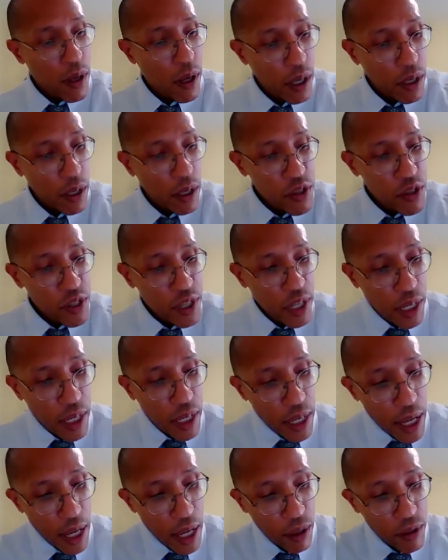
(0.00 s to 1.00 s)

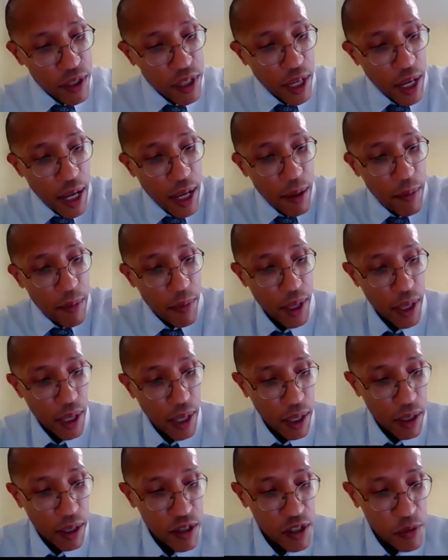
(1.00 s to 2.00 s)
Understanding how time
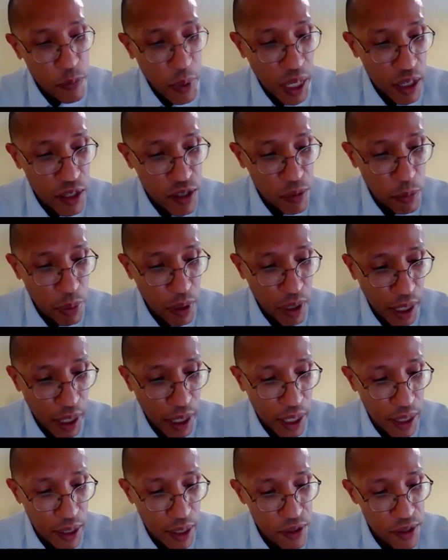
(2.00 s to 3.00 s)
and space
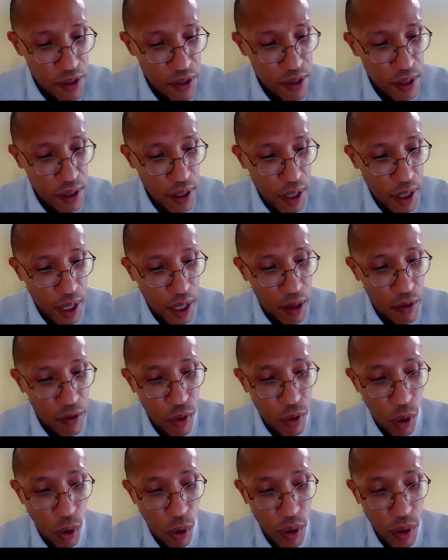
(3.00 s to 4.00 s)
plays a
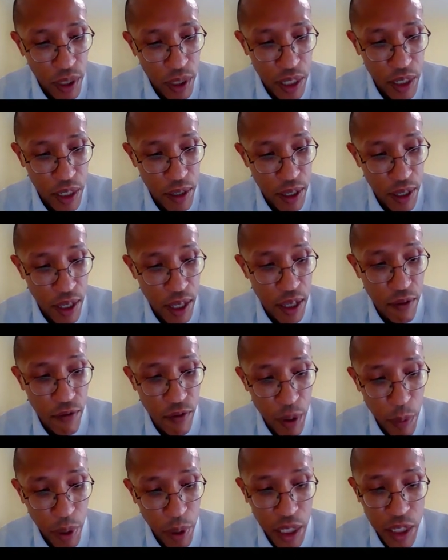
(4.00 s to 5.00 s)
role in
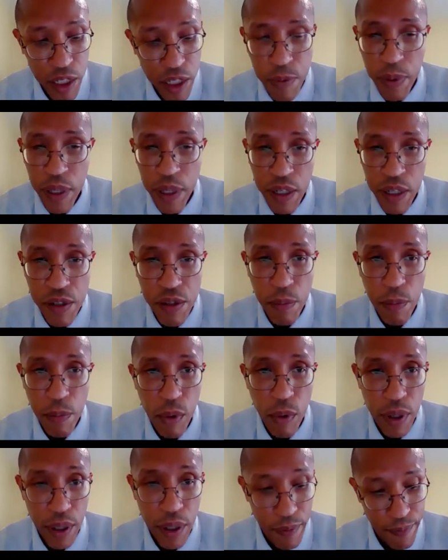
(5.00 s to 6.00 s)
replenishment is
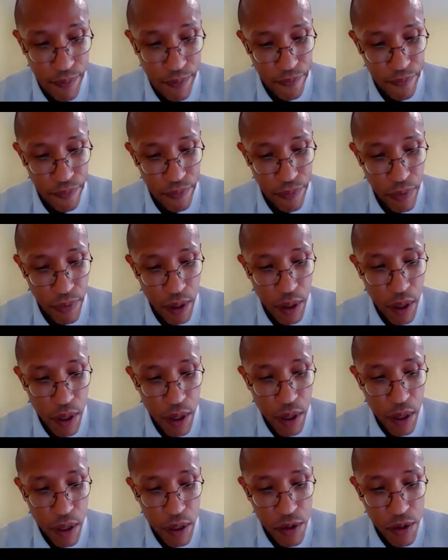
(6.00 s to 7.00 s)
important.
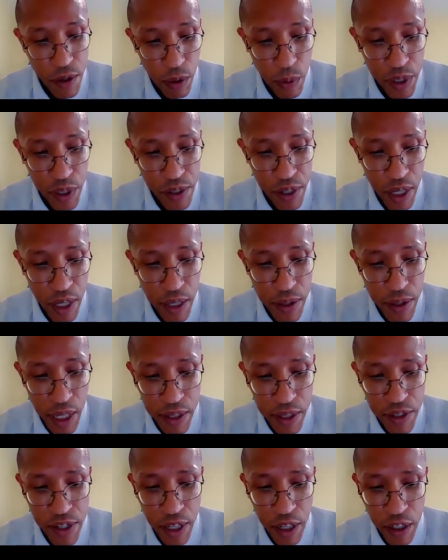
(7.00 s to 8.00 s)
So we see that
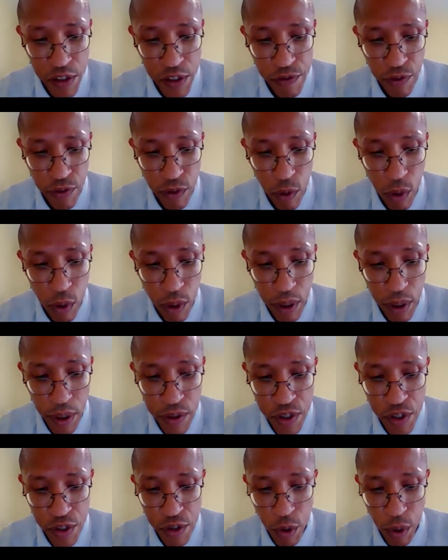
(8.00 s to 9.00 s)
the sales floor
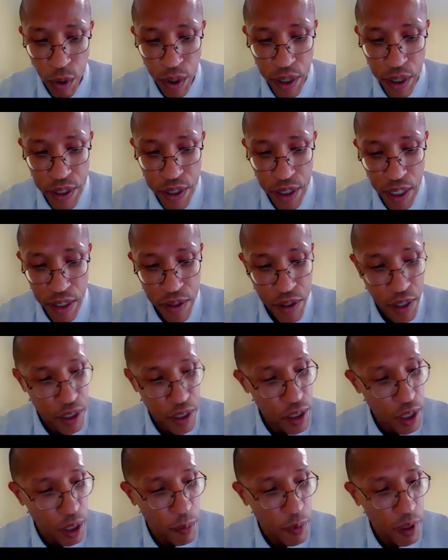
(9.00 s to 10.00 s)
storage is
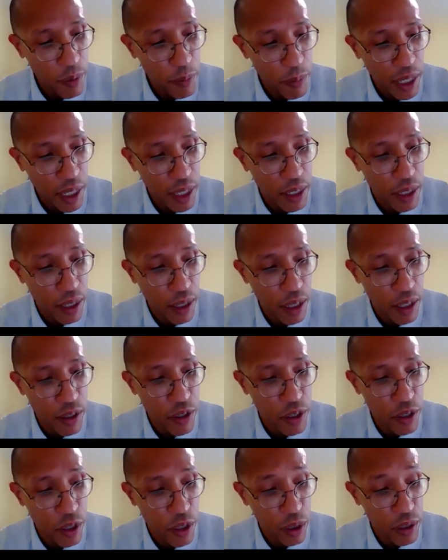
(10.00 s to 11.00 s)
determined by the
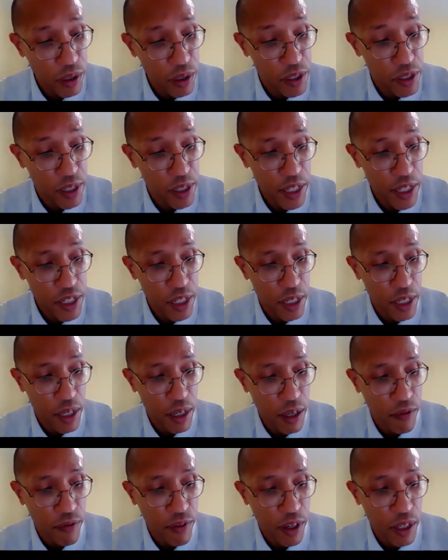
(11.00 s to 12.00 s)

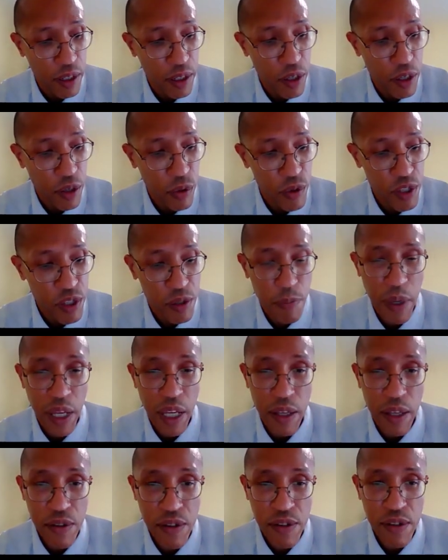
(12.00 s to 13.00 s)
underutilization of unused
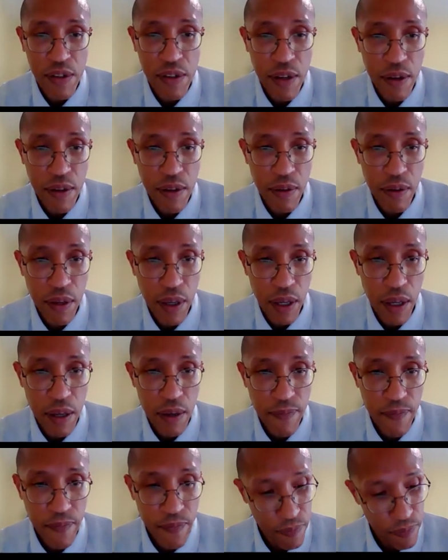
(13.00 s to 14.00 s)
space, okay?